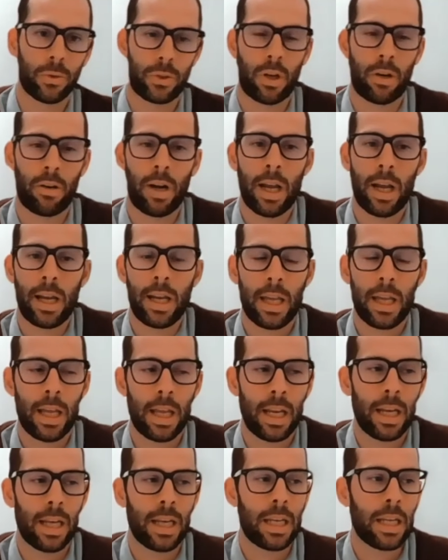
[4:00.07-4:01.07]
are, right?
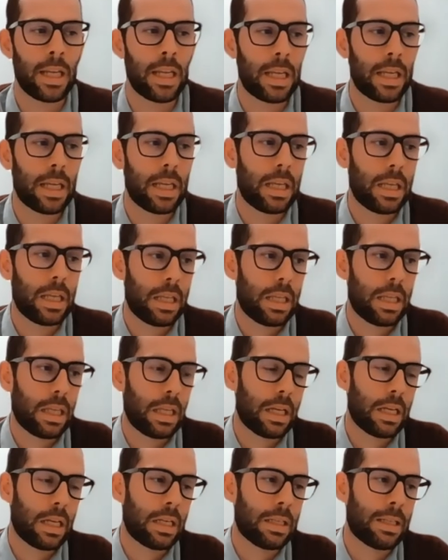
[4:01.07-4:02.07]
And right.
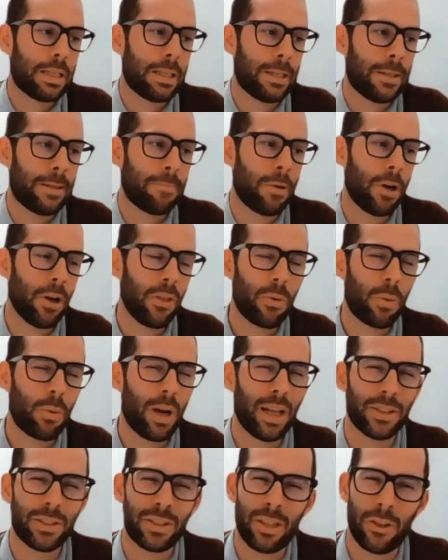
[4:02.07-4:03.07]
Um,
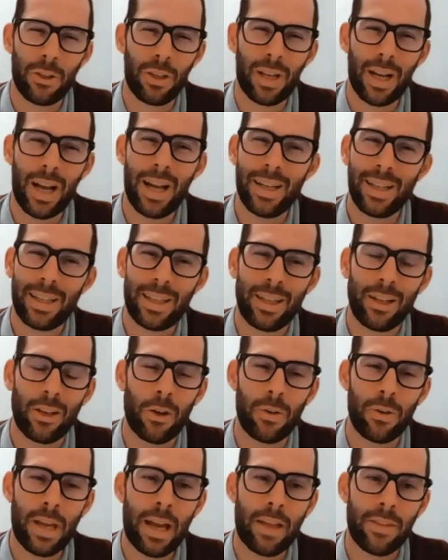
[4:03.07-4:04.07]
otherwise, you know, you kind of can go
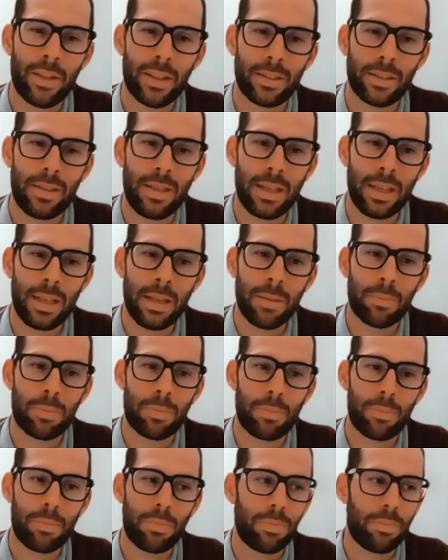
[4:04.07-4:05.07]
down this deep
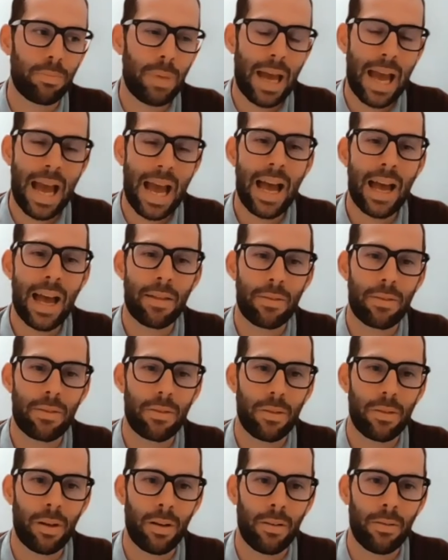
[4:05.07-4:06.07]
path
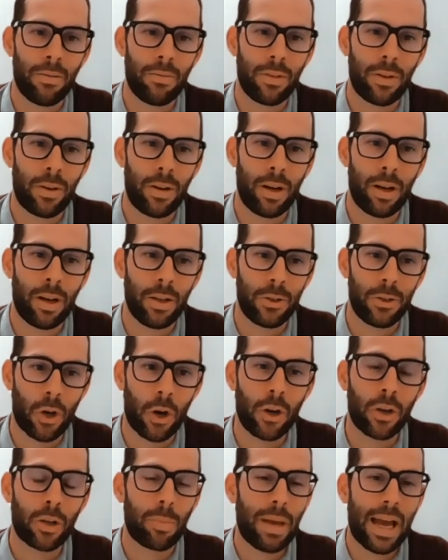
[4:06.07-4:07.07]
of, or a
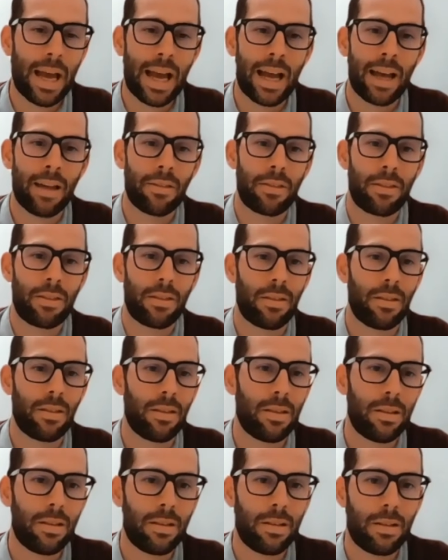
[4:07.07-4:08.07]
dark path
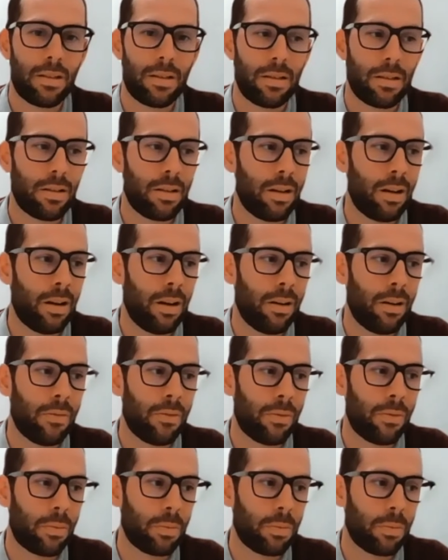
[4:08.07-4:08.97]
of